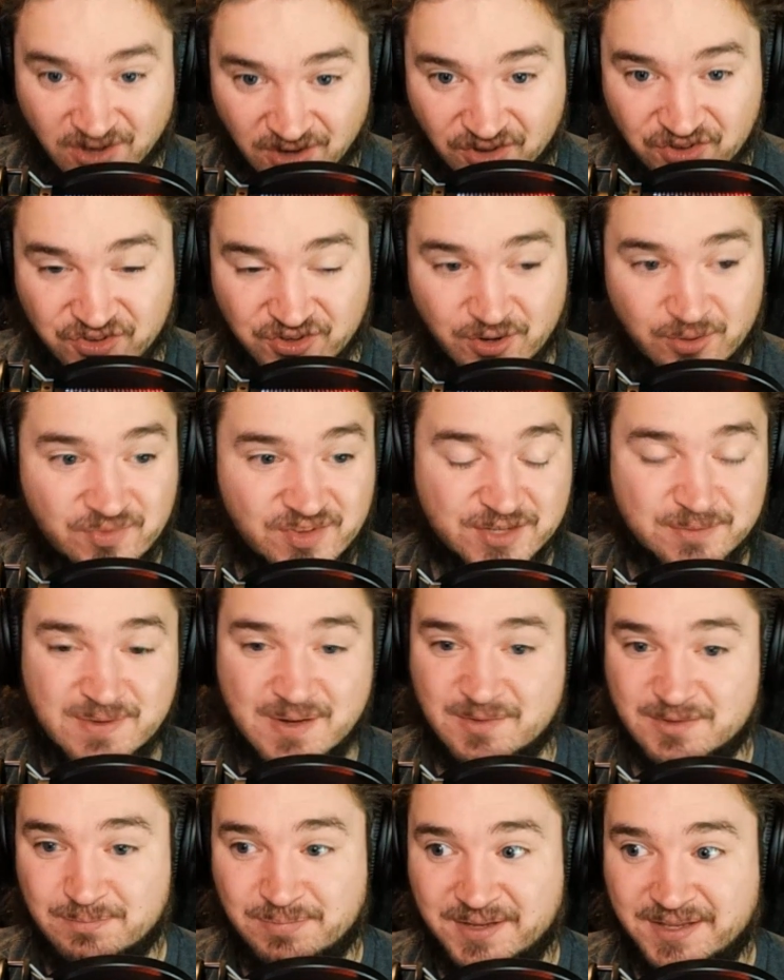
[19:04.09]
Also, this
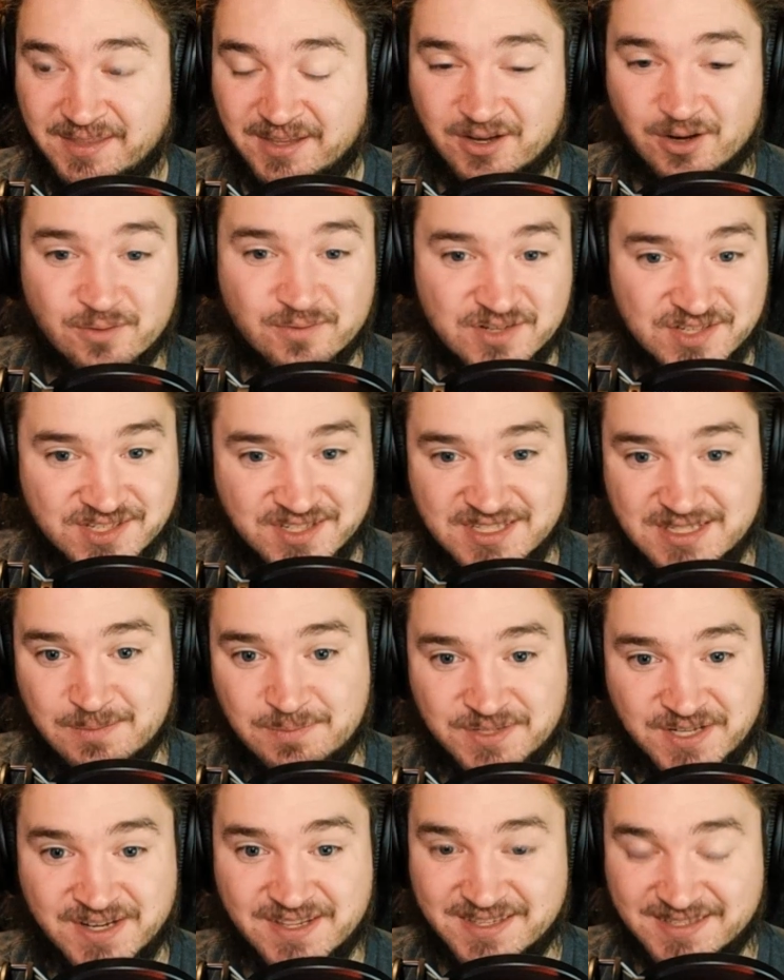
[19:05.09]
man was playing like over
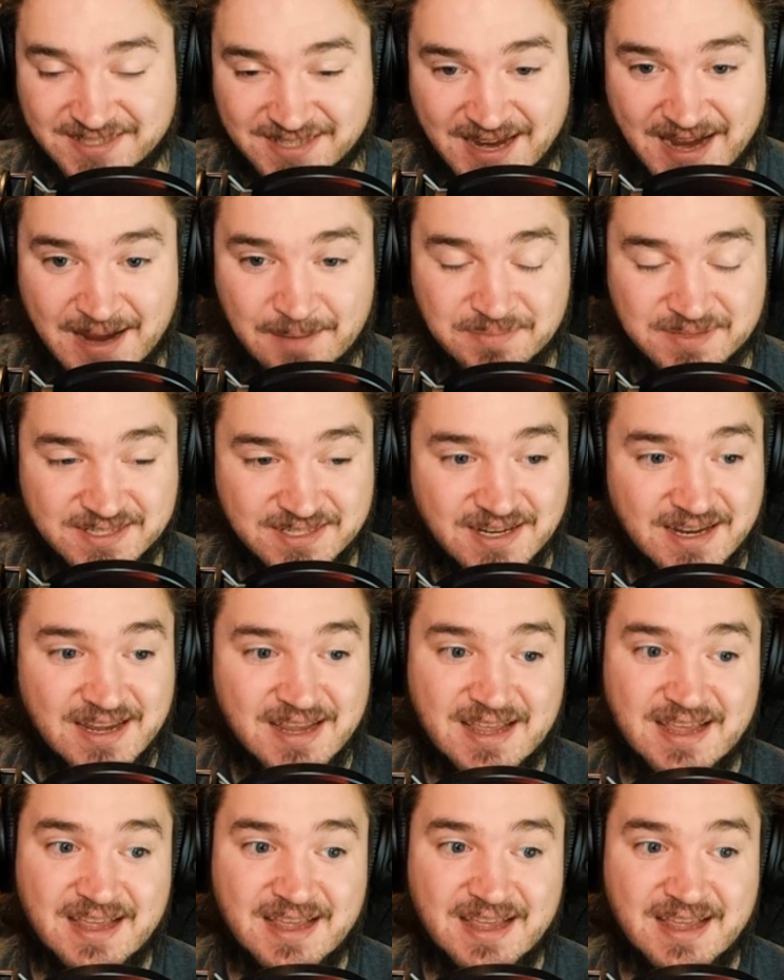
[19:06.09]
60% of the snaps,